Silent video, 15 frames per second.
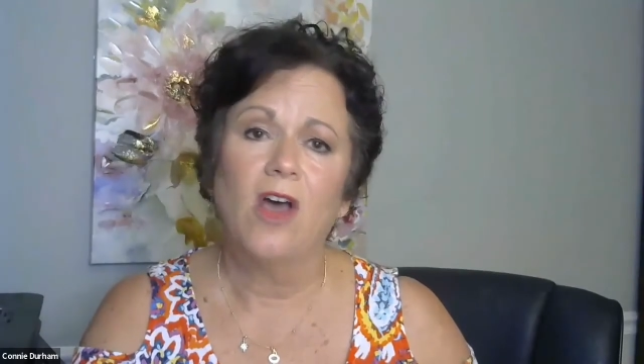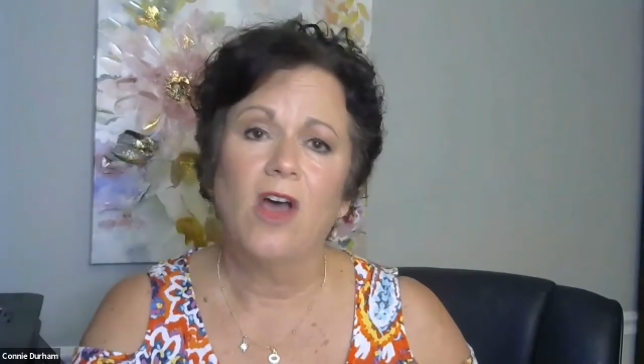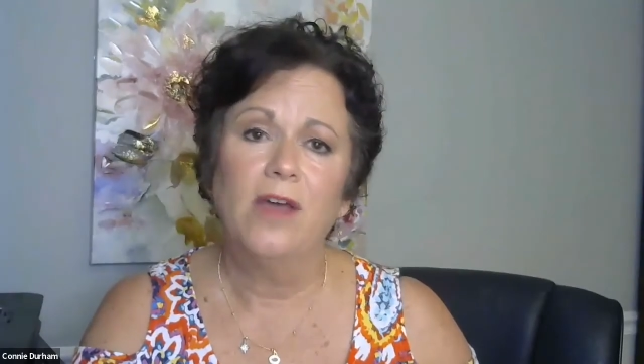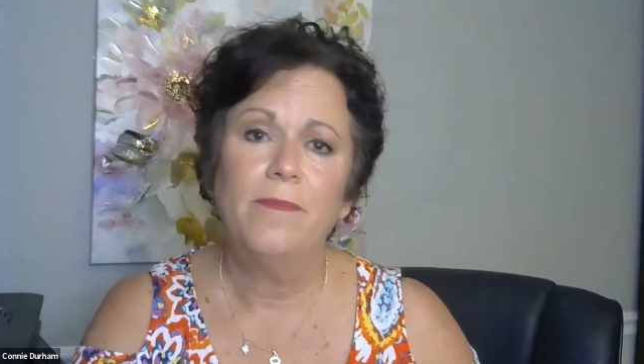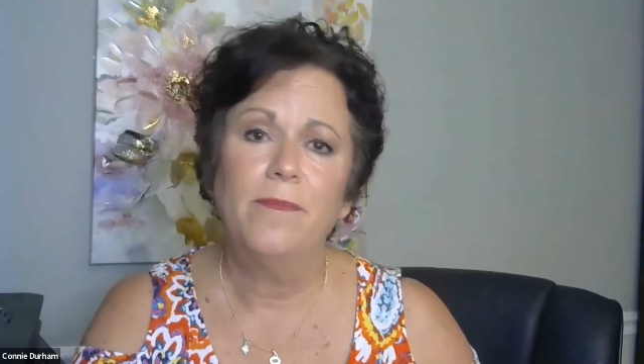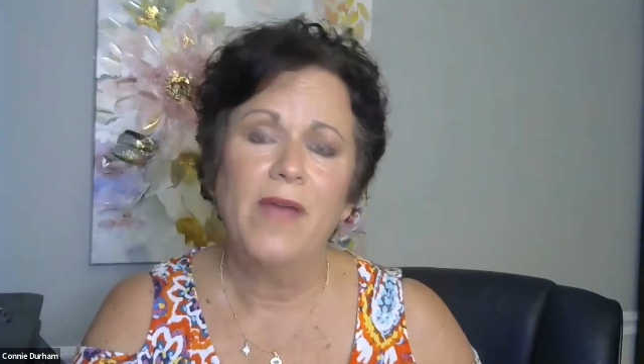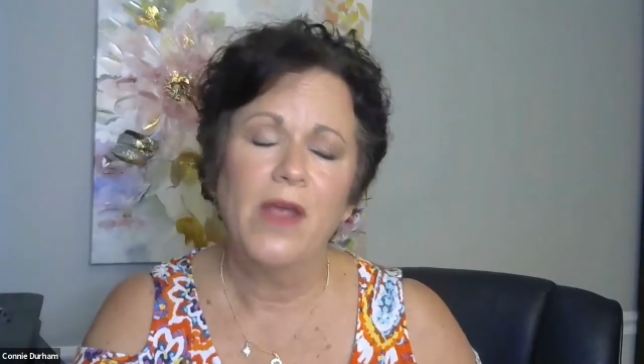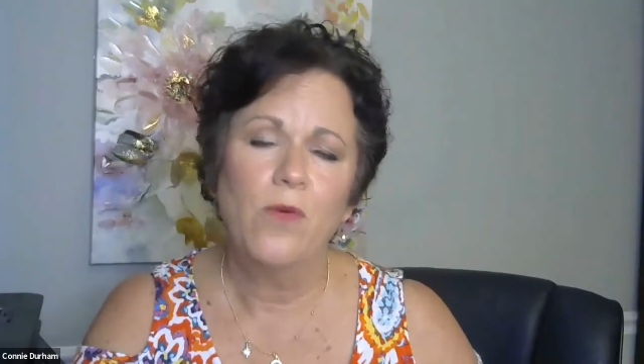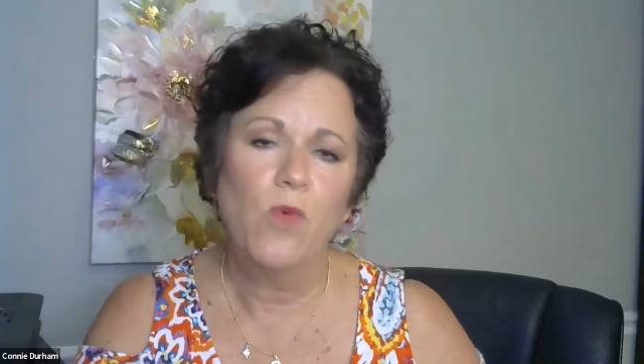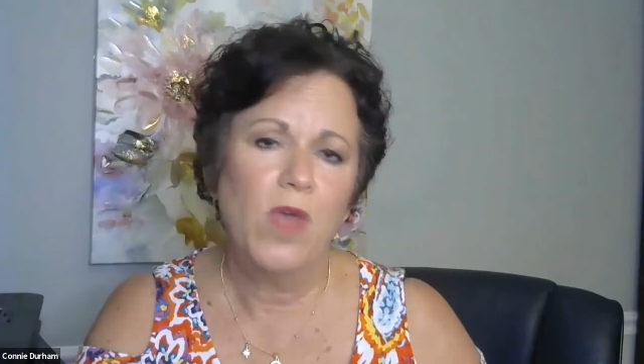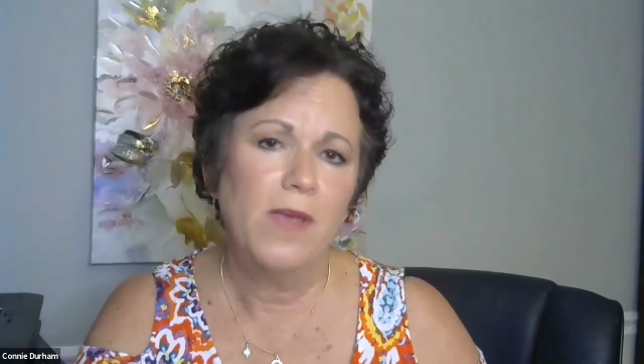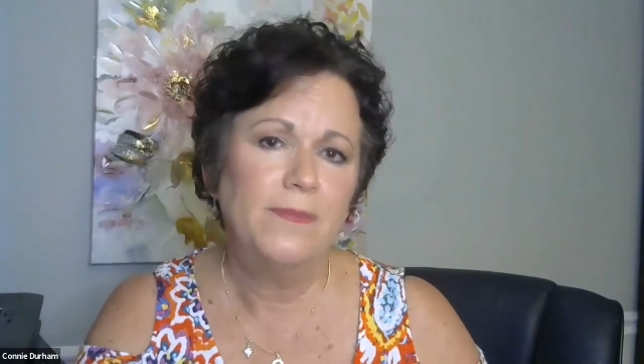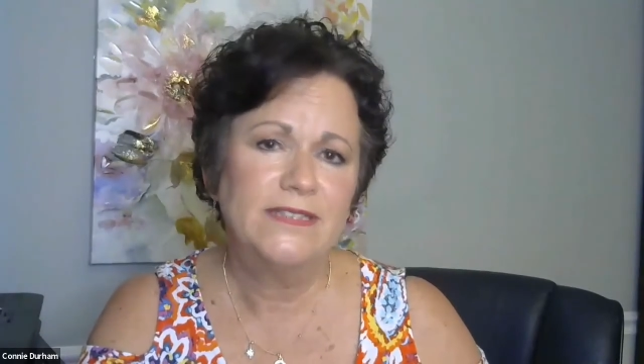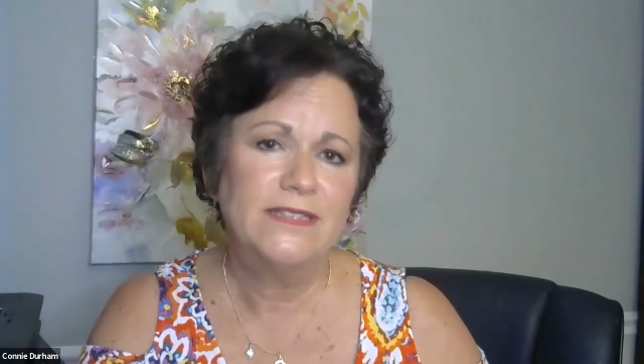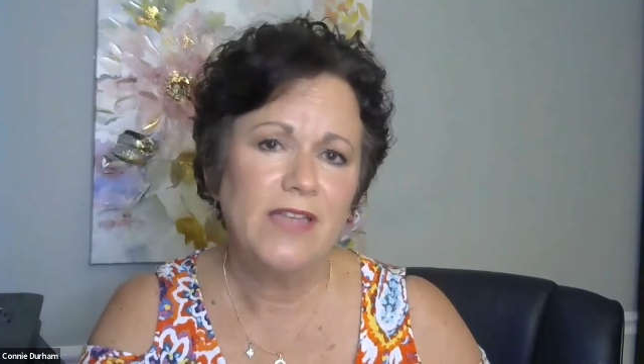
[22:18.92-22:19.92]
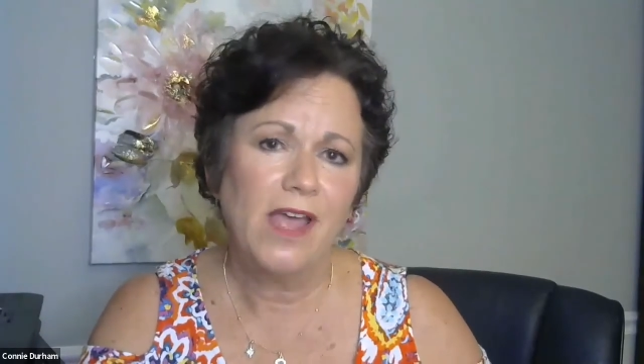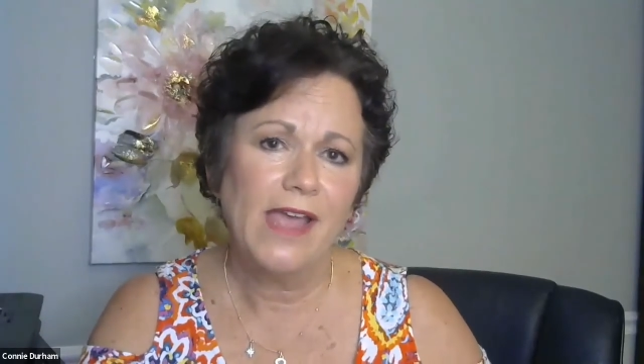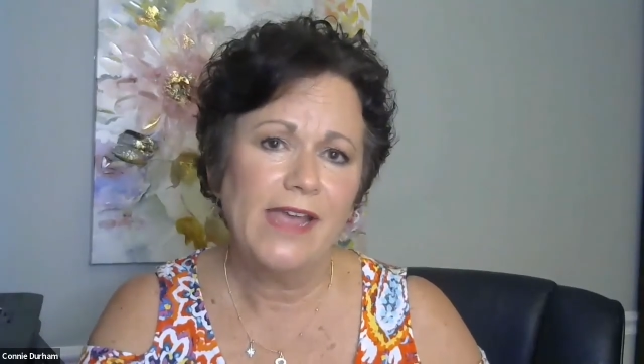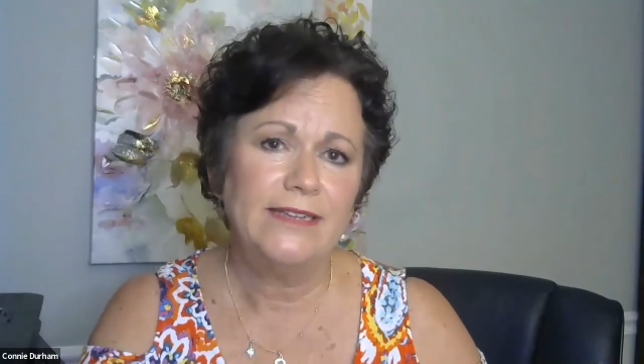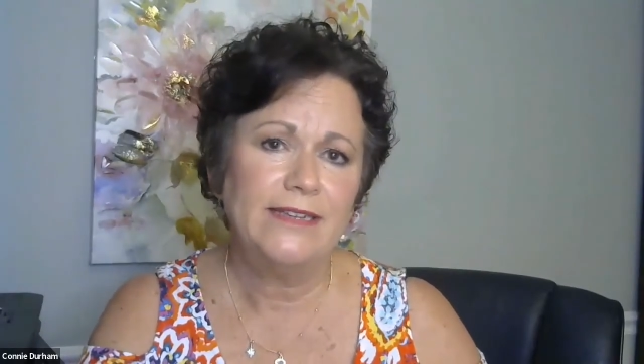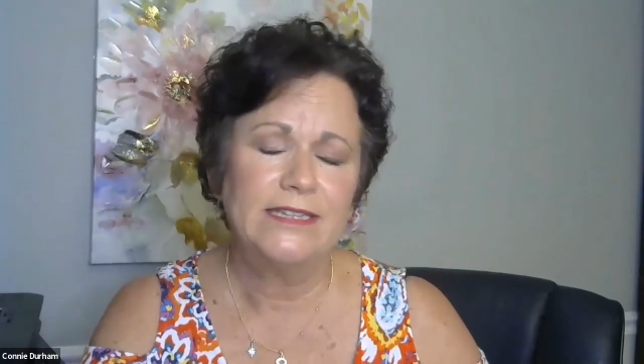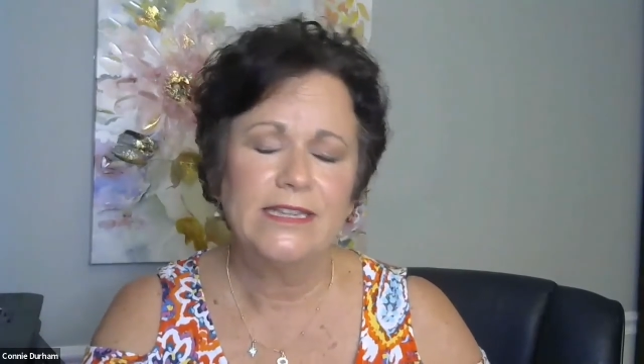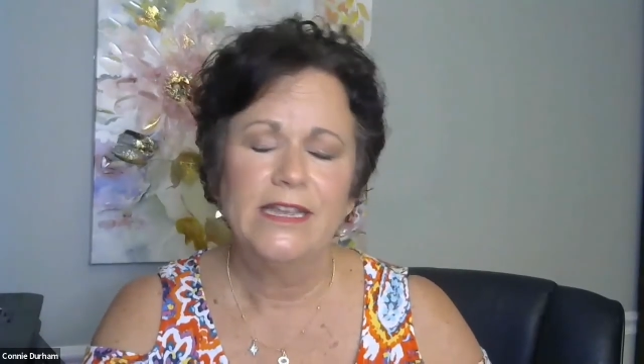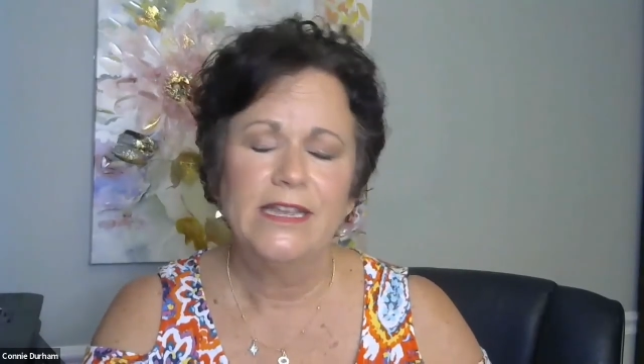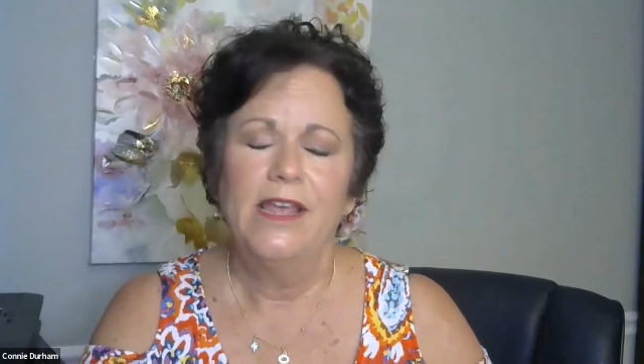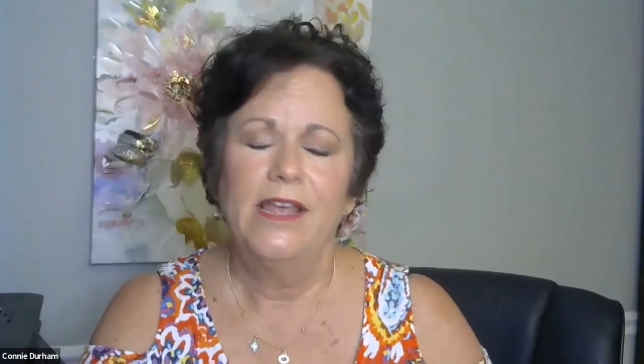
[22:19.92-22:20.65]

on my website,